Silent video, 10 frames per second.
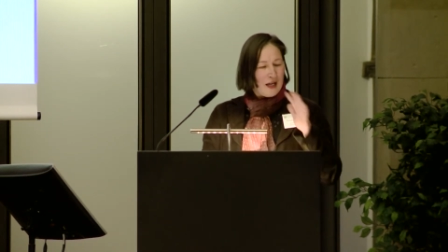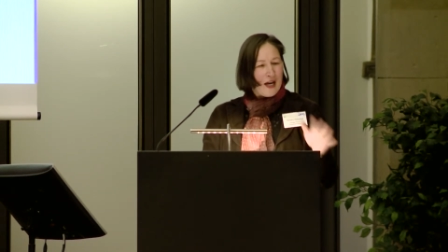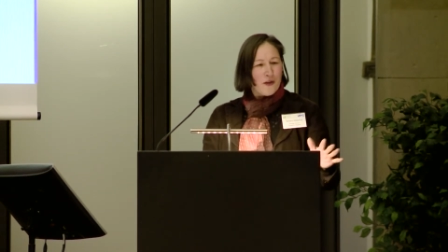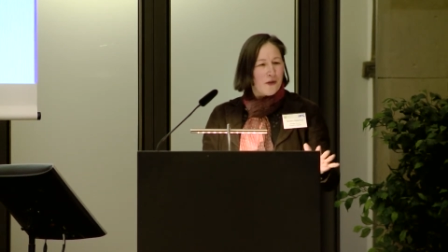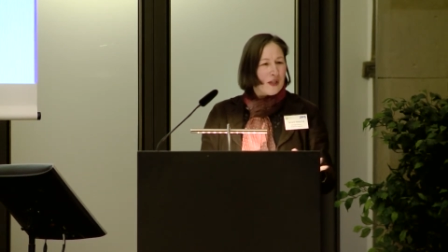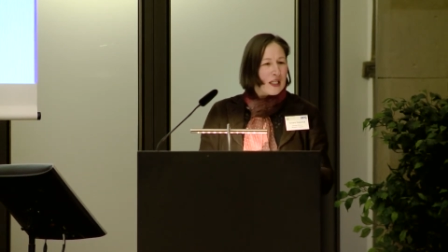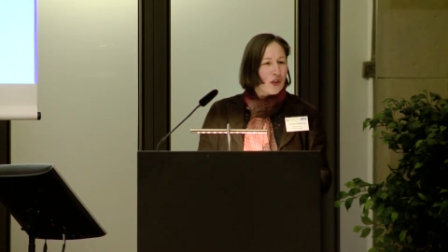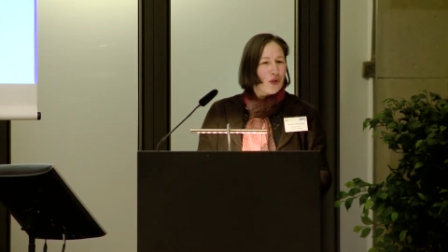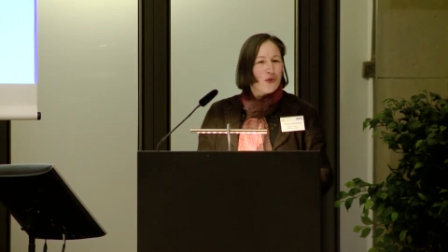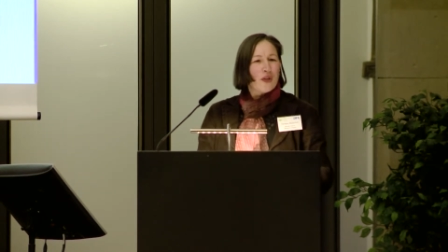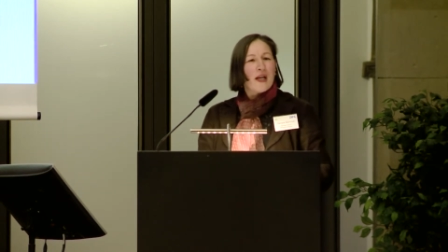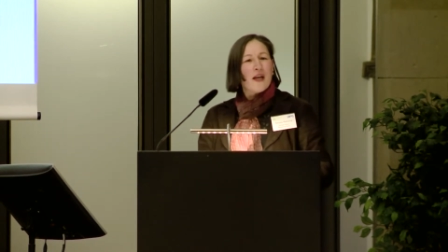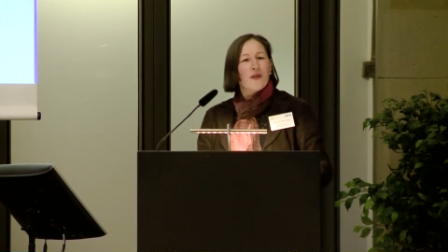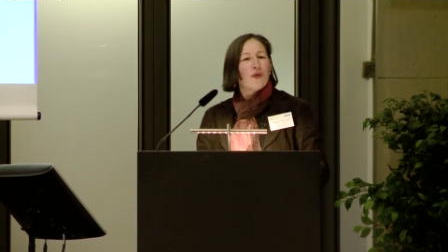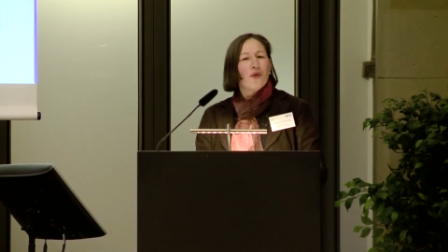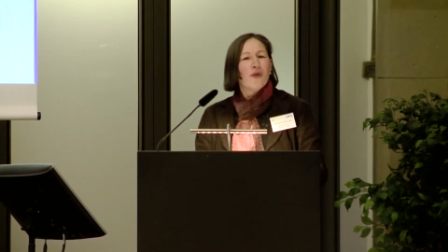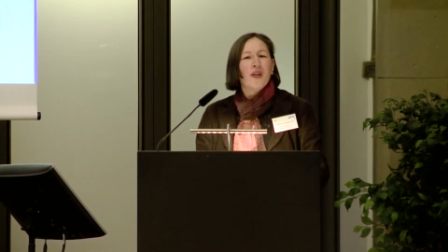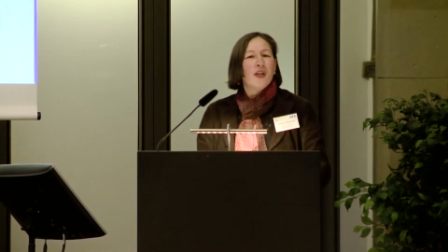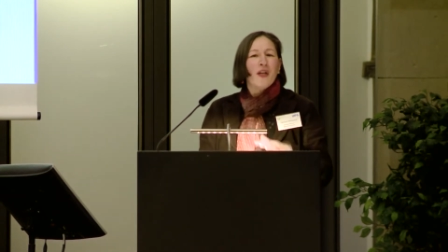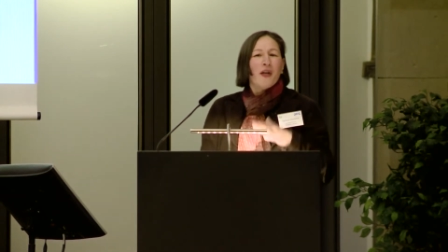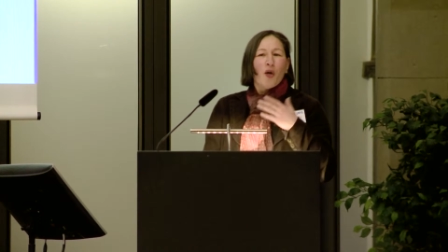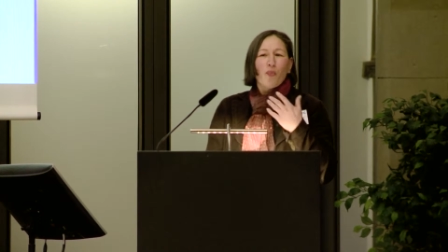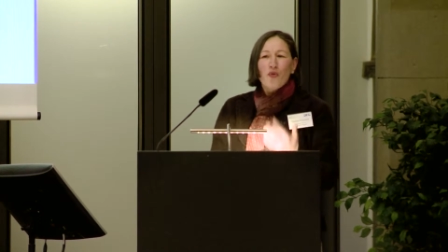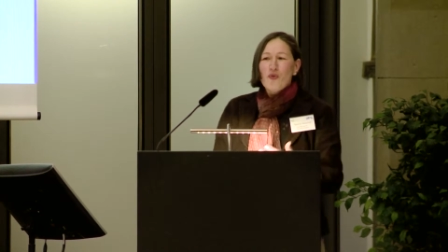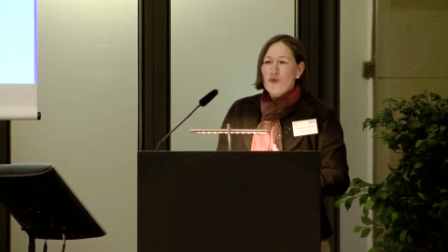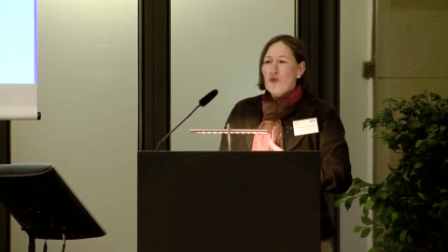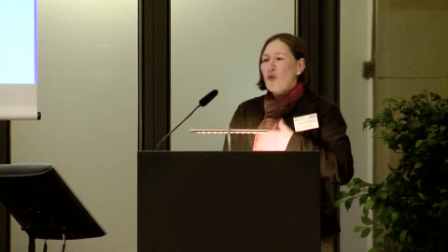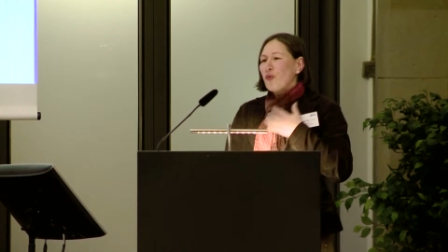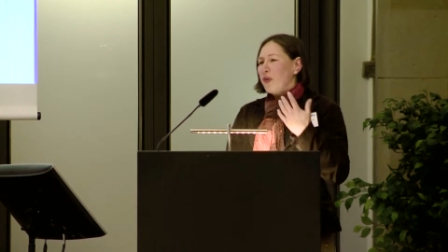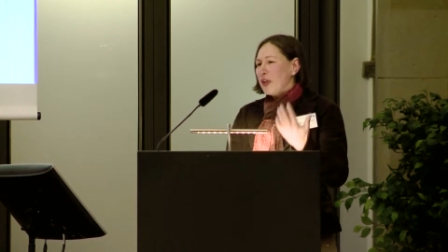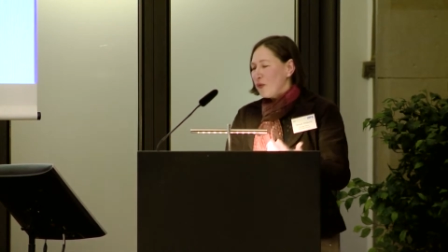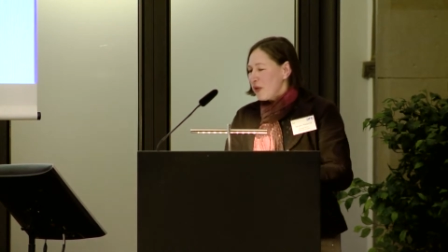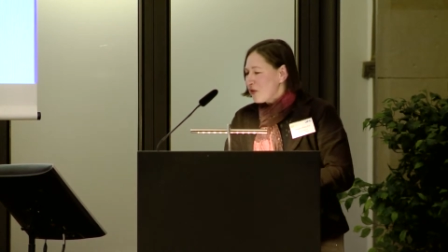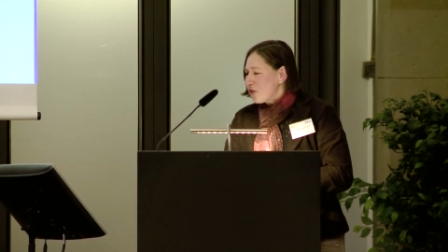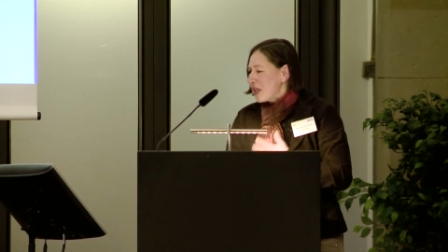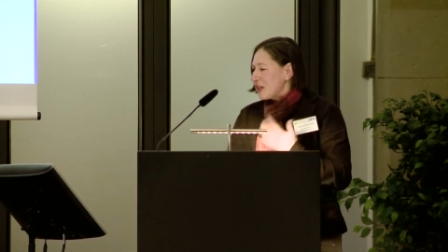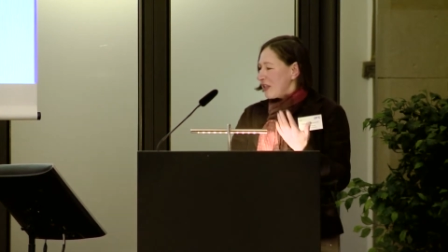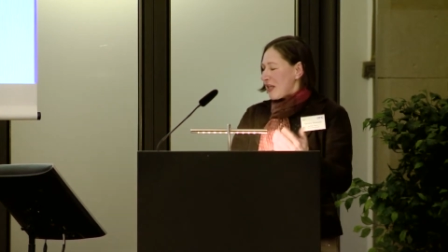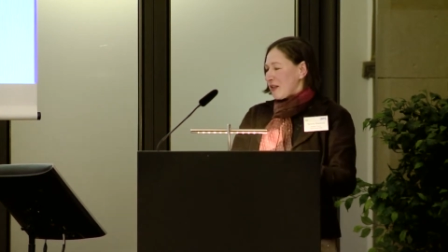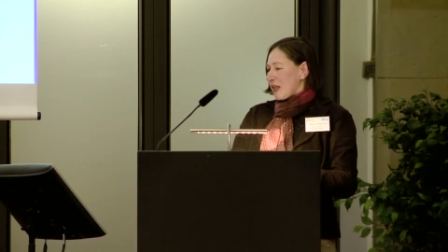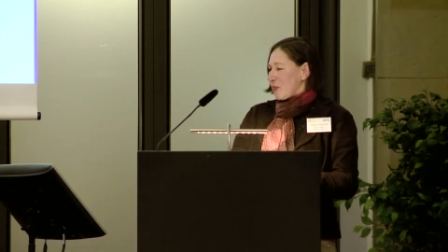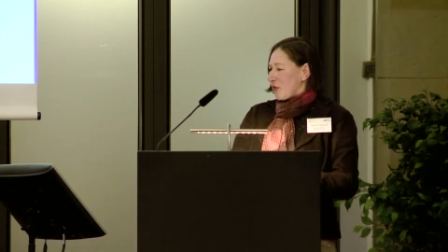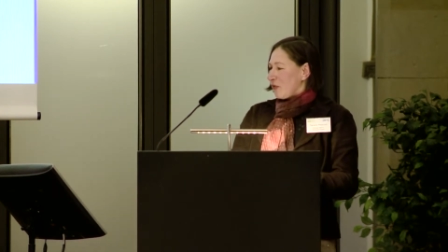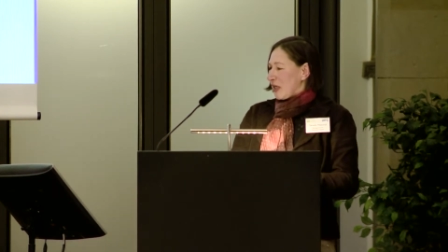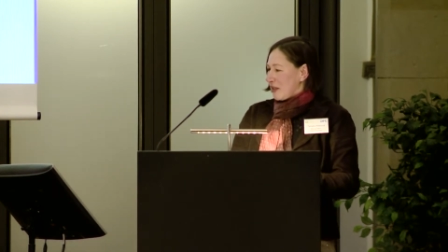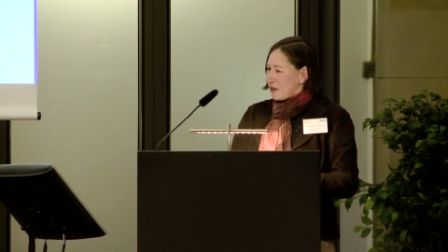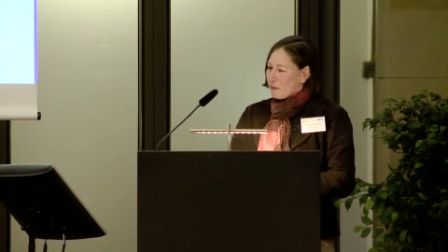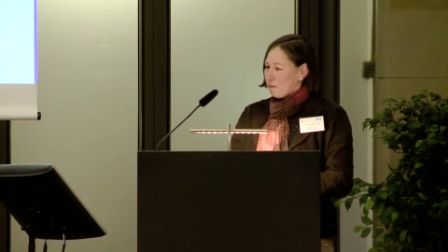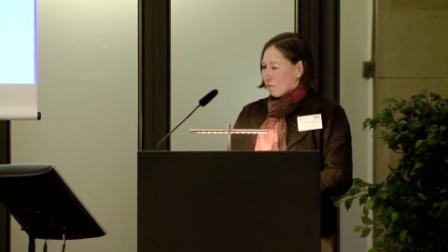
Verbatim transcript: ethical issues like ethical approval, conflict of interest, that types of things.